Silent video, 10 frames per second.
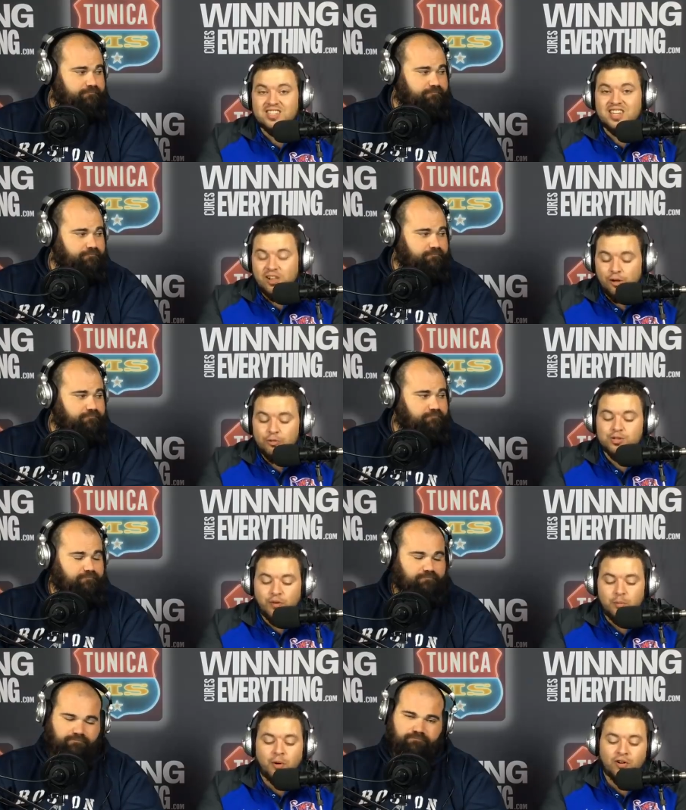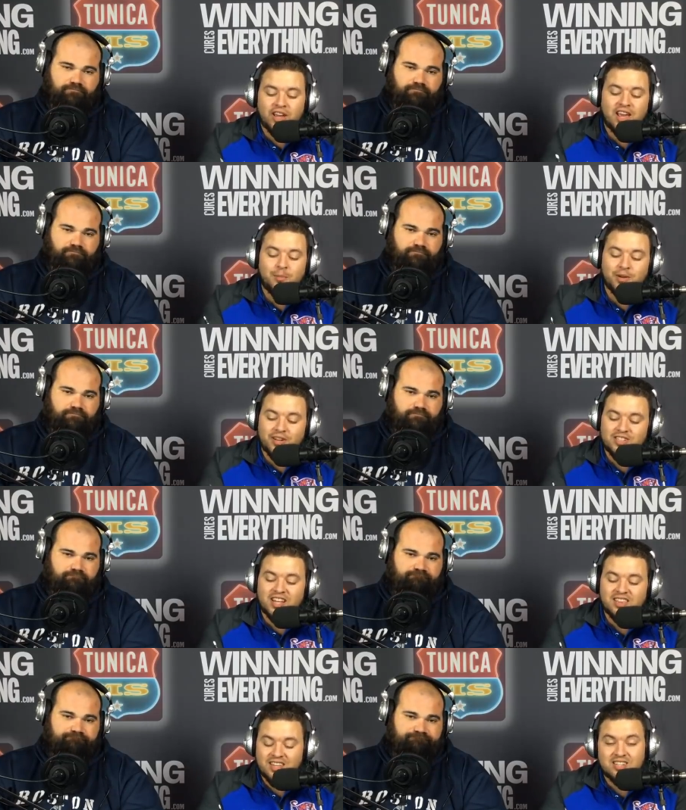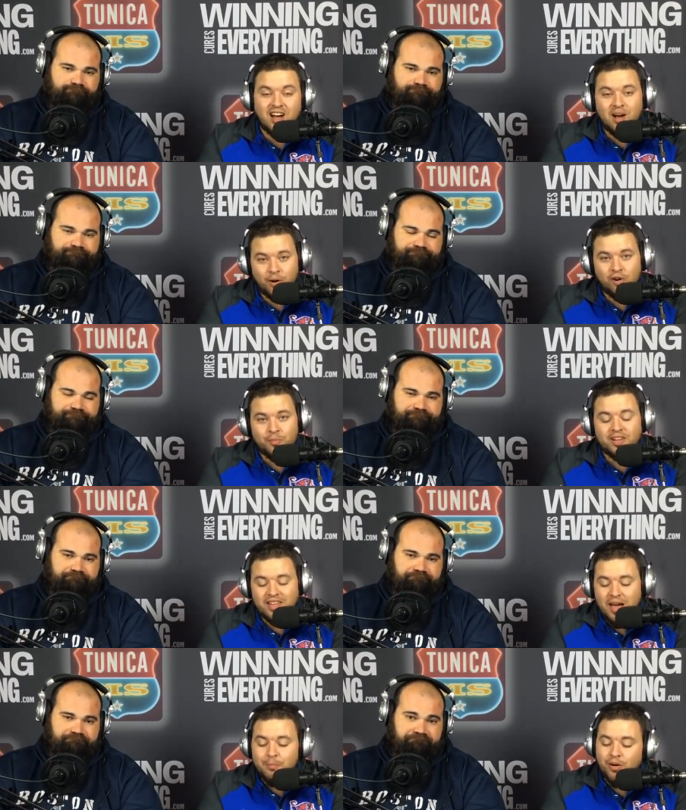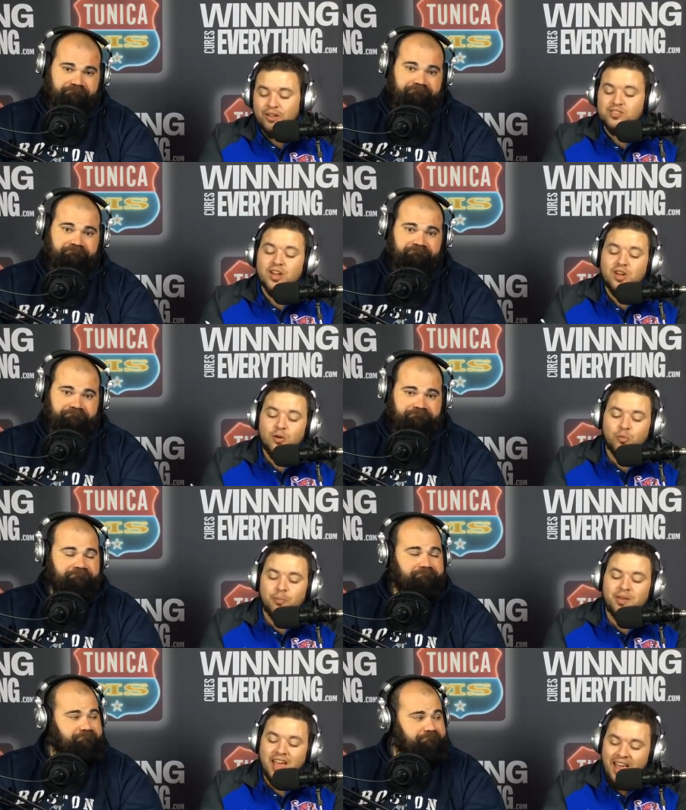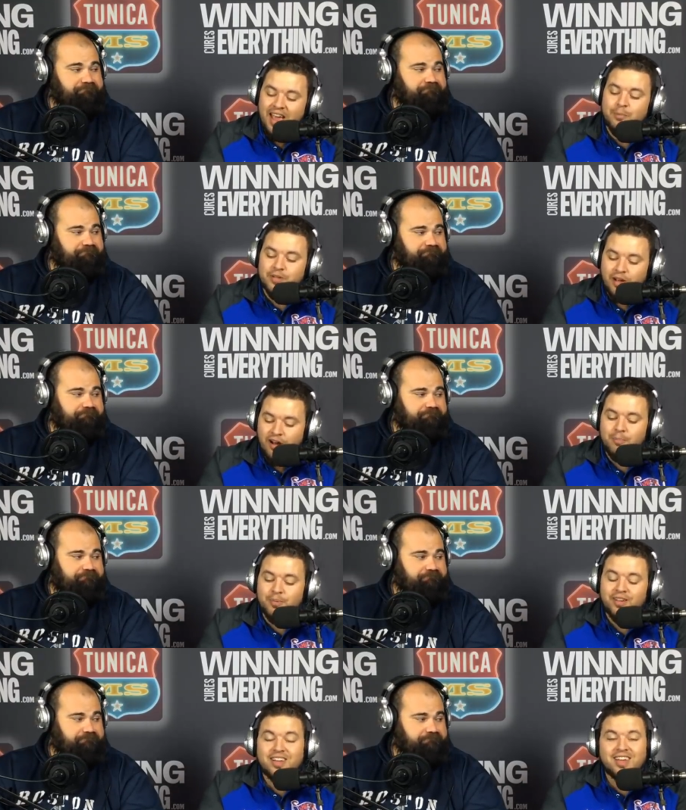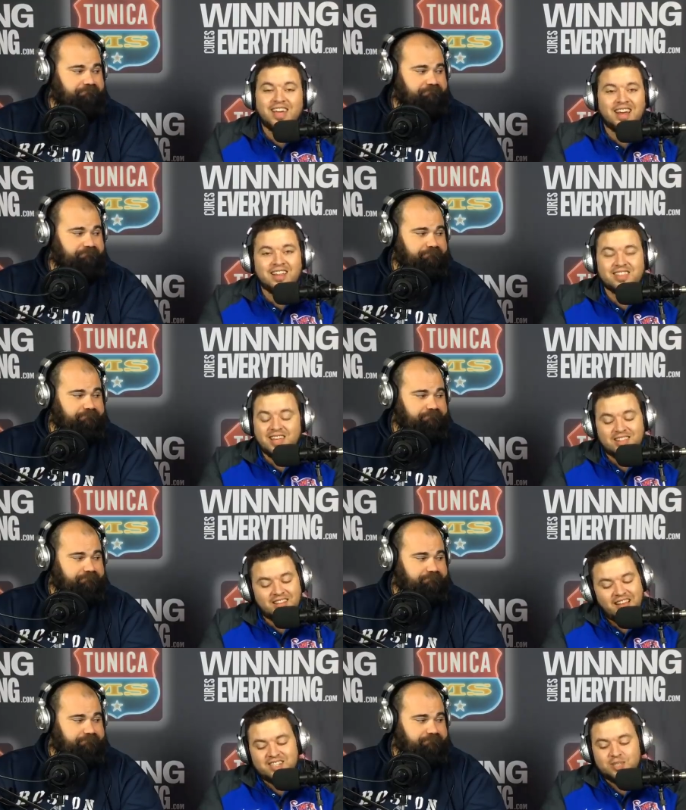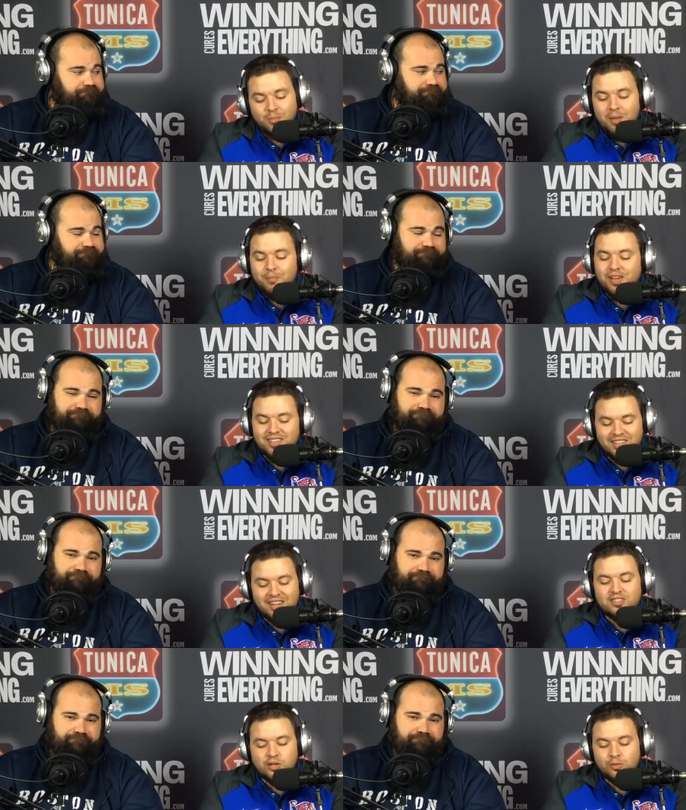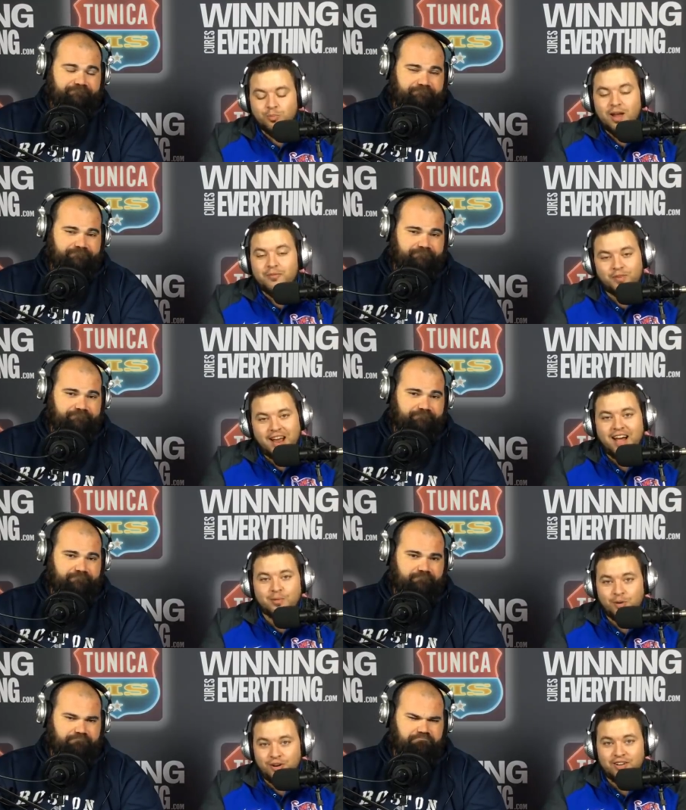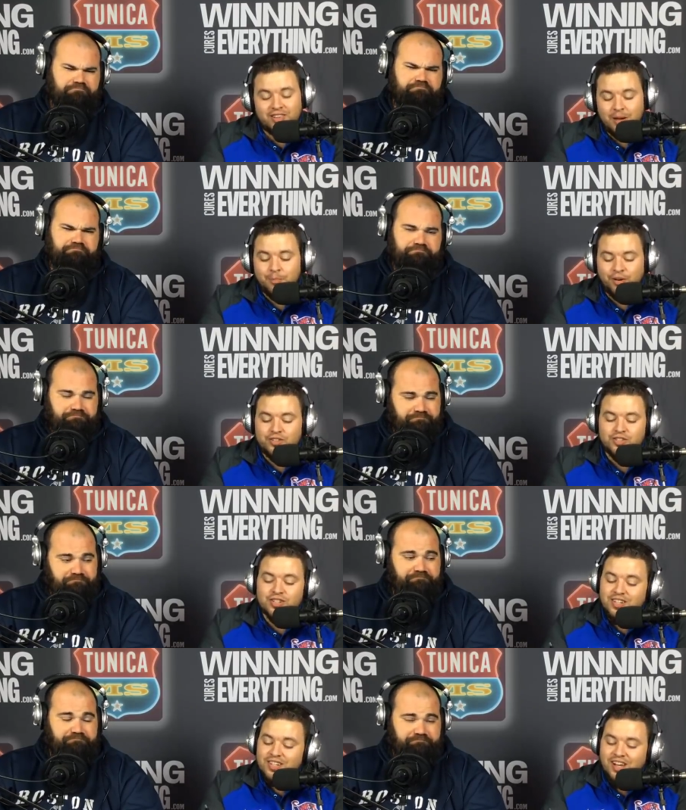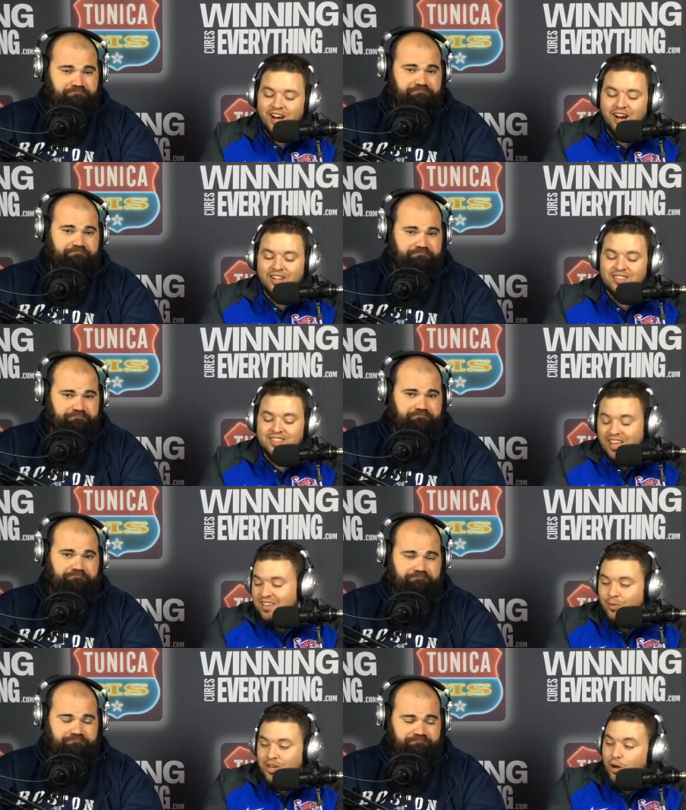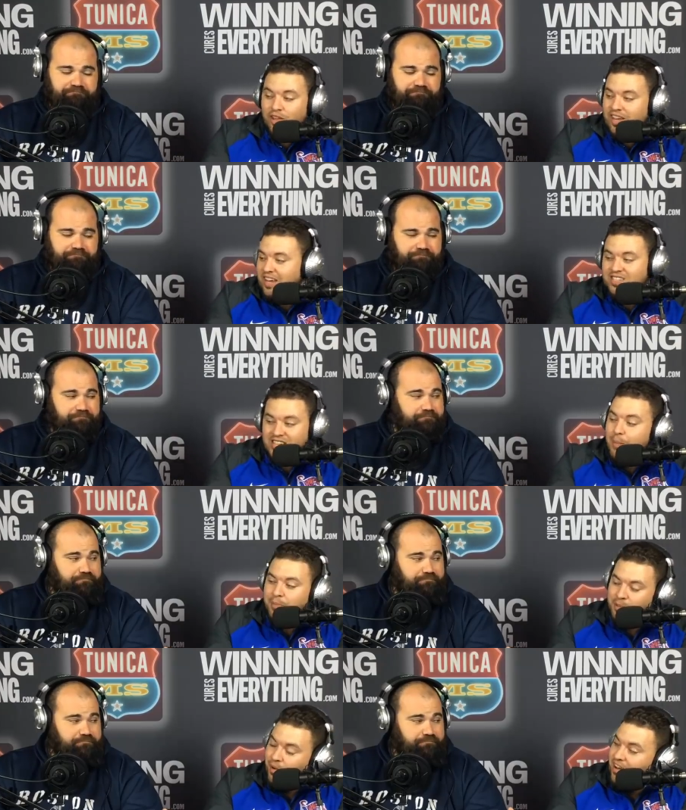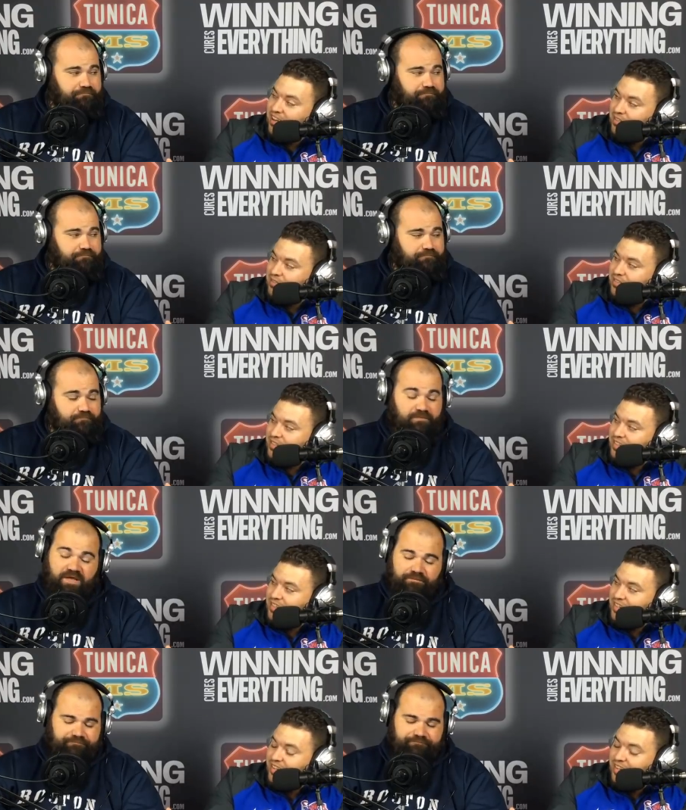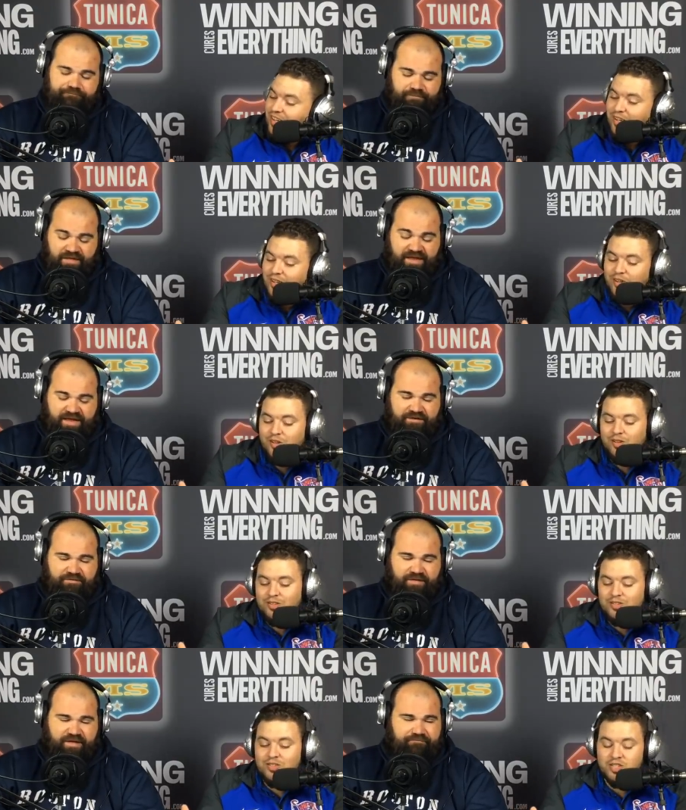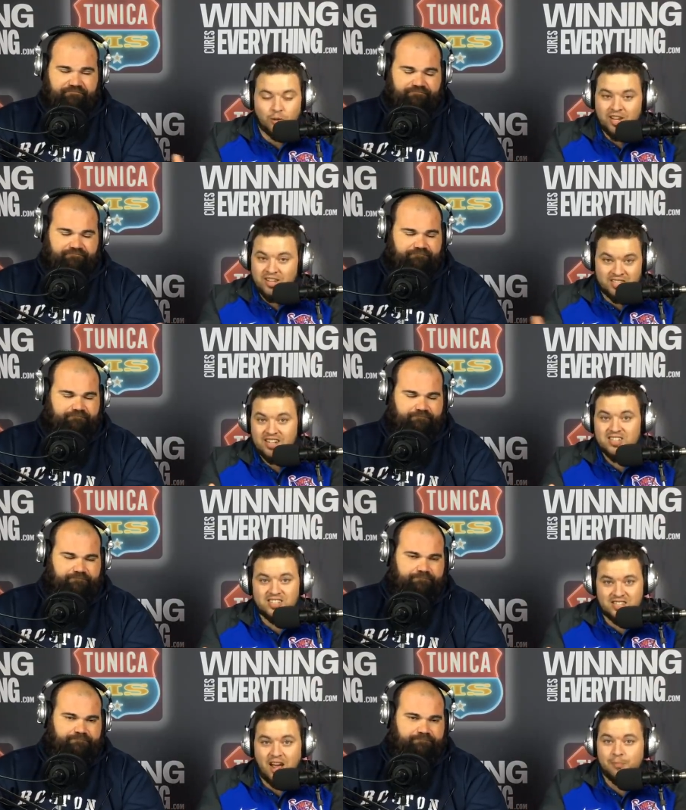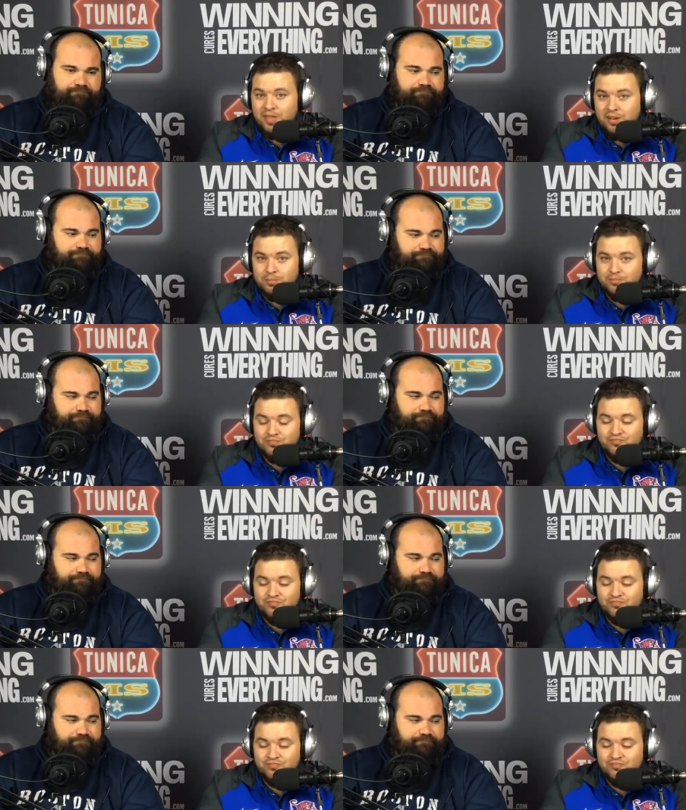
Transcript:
Speaker 1: is a close football game because I think Tom Herman and that bunch will be amped up, and I think the lights might be a little too bright for Kyler Murray and that bunch. Uh, they we know they can't stop anybody. No, they can't do that. So can Texas stop them?